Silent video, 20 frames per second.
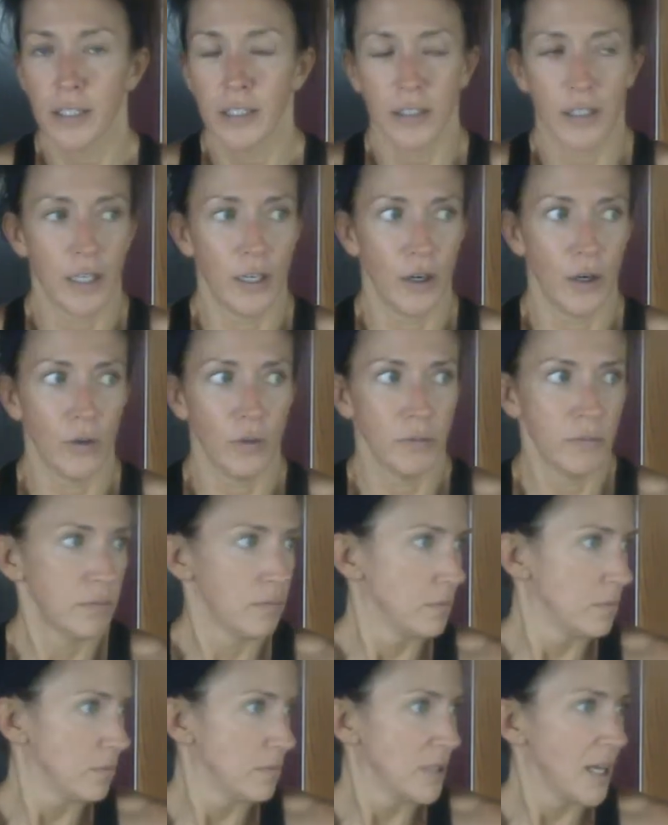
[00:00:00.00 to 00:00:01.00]
You know,
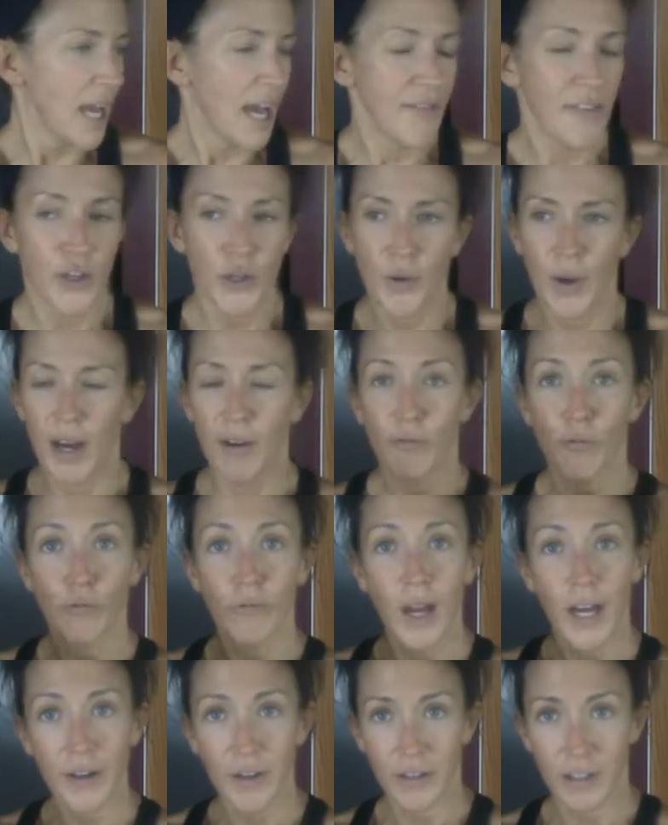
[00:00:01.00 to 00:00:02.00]
and then you have
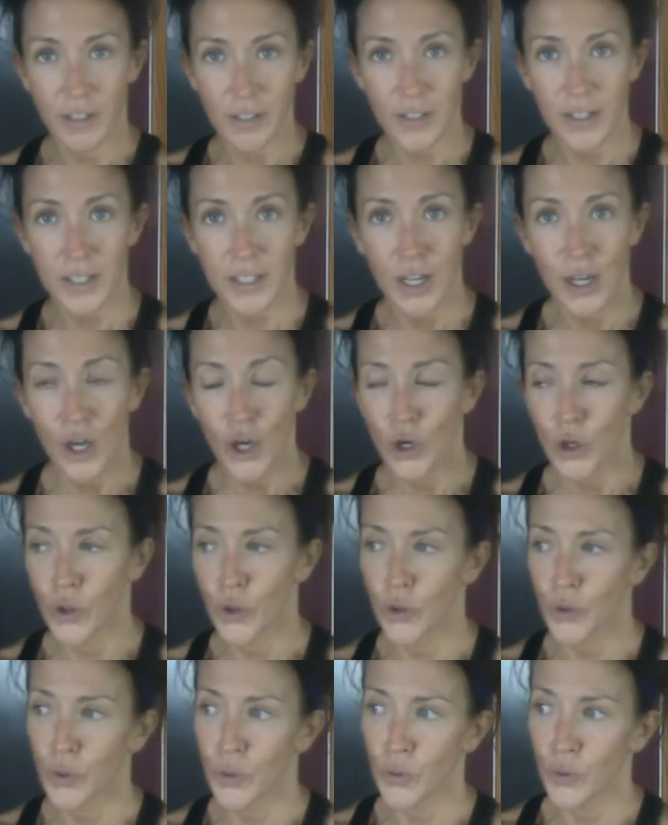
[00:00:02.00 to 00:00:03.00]
runners
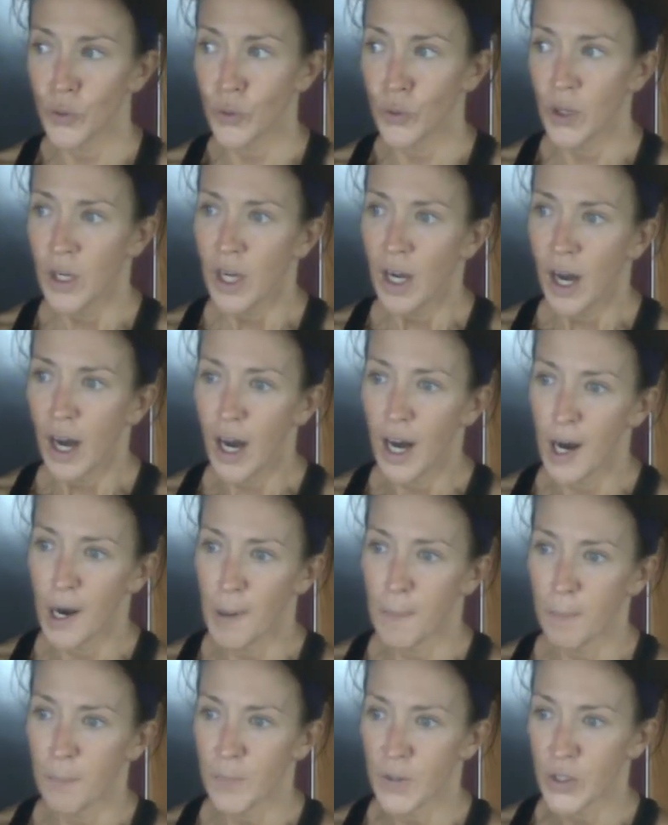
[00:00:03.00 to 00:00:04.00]
who,
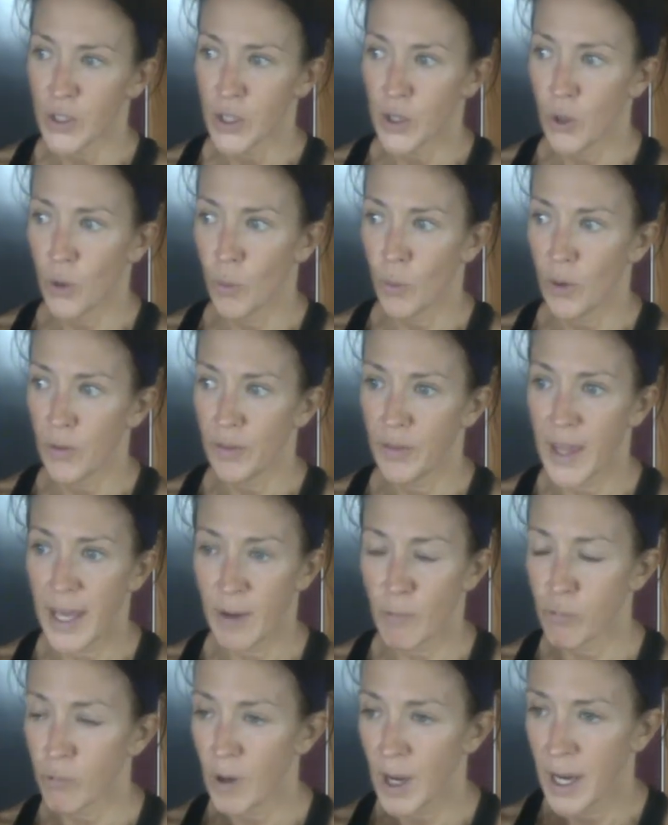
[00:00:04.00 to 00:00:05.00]
um, you know,
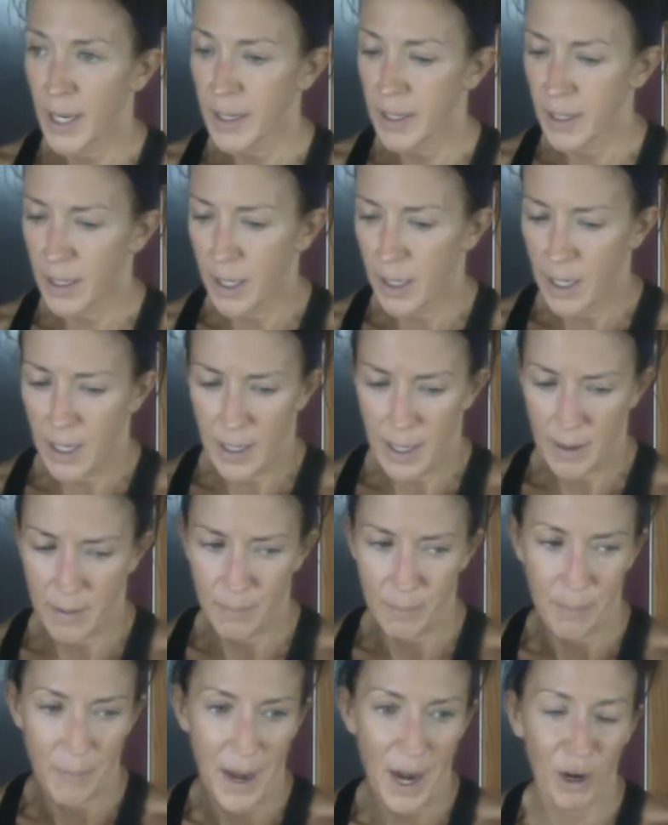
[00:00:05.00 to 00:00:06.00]
they run a, a
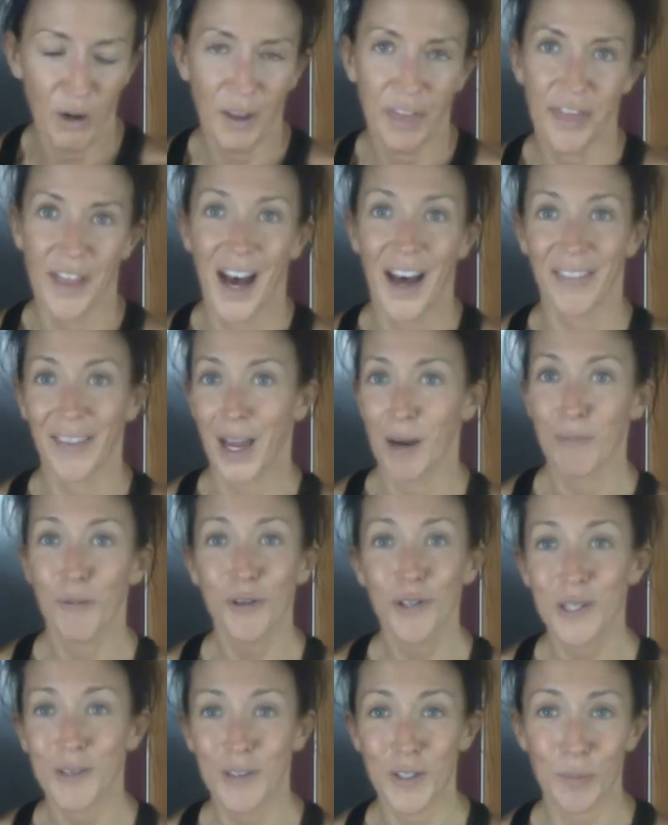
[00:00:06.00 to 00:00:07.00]
marathon like
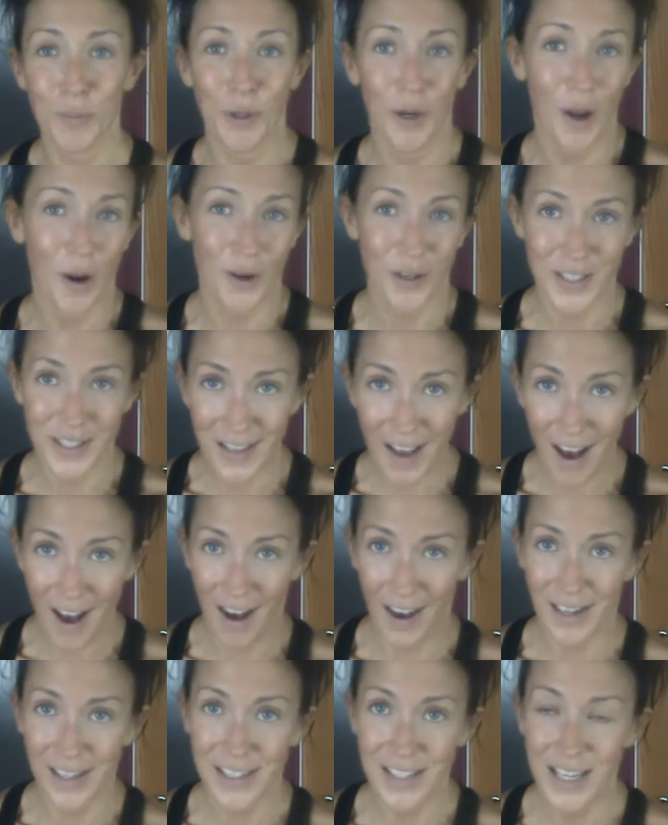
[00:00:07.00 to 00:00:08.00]
most of us put on our
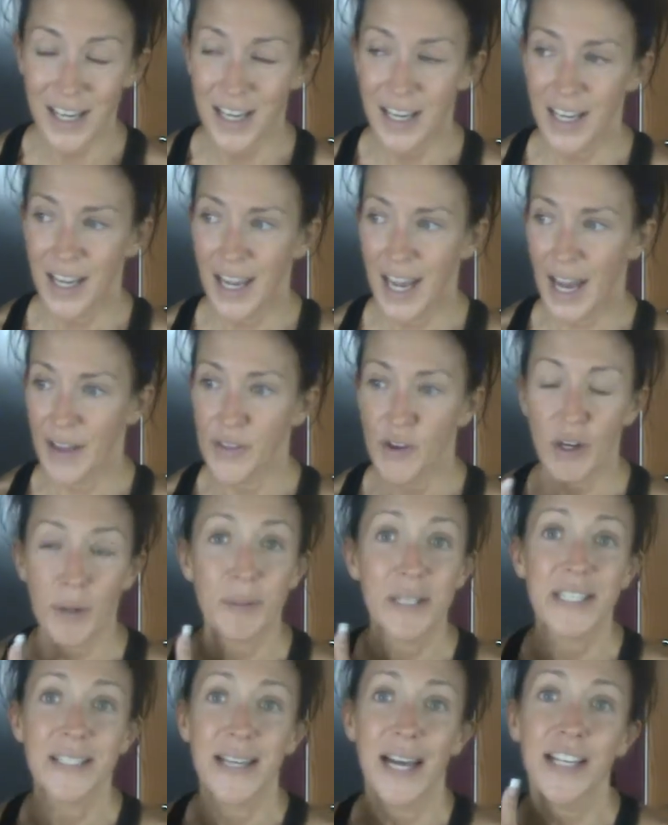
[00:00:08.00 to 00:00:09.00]
socks, and they're
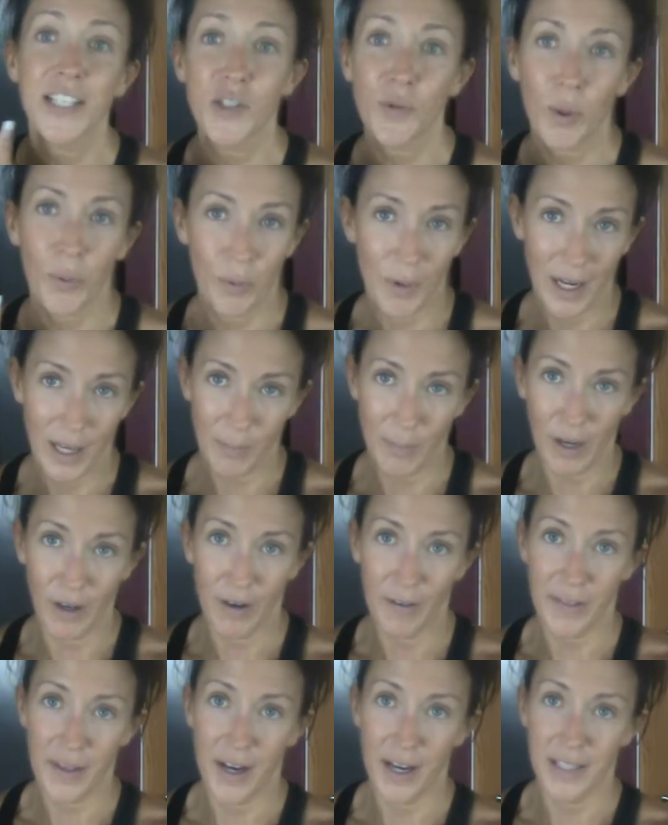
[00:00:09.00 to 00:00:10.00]
obsessed with running
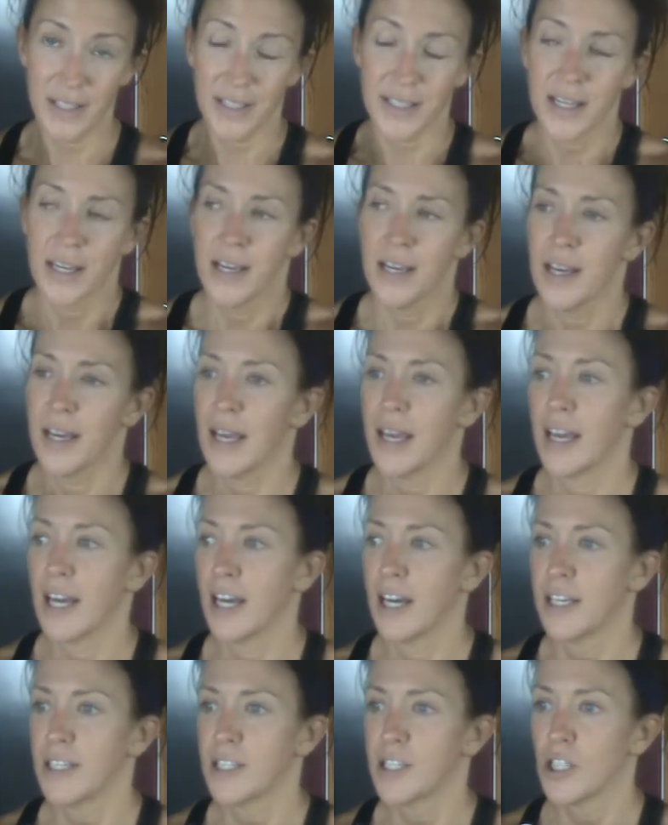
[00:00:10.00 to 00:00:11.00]
marathons.
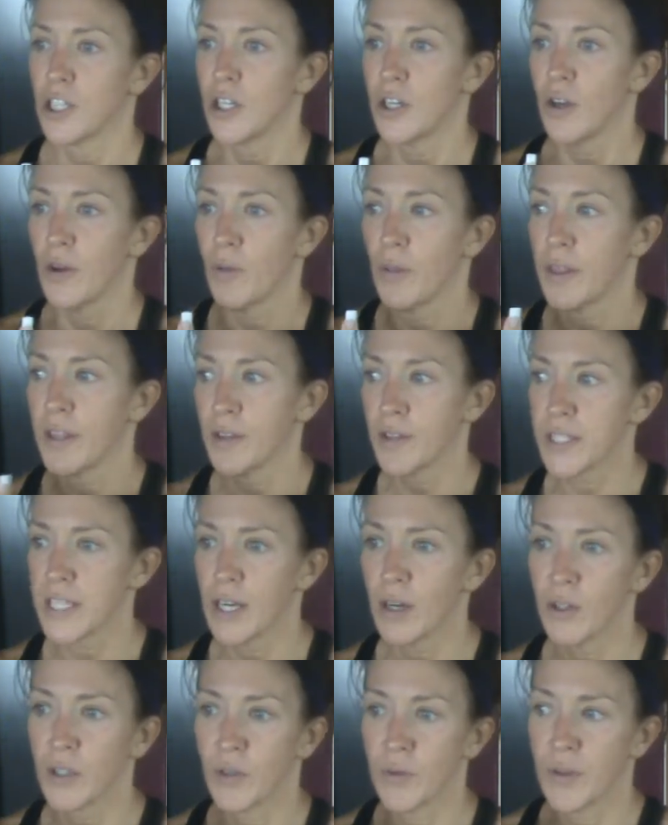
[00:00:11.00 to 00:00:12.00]
And you know, they'll
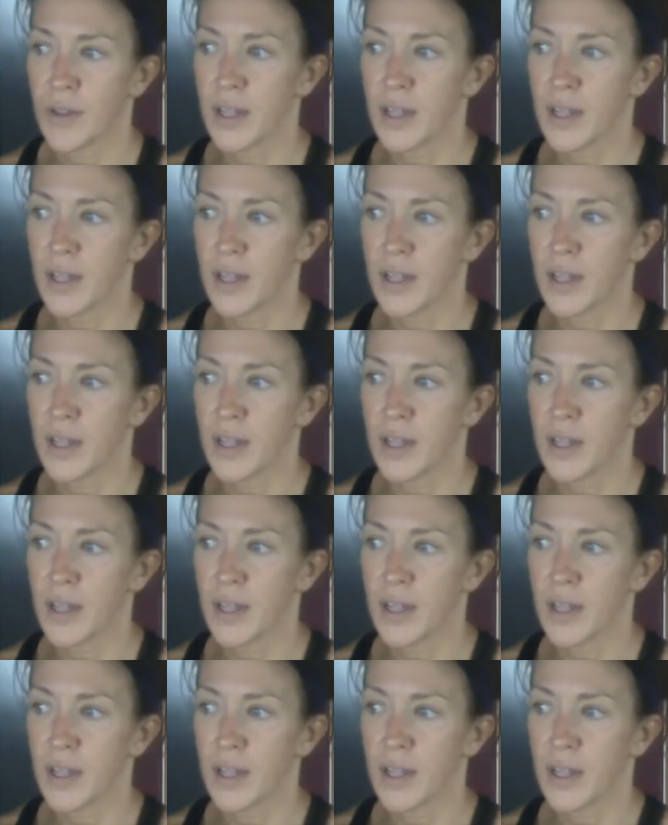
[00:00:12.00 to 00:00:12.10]
tell you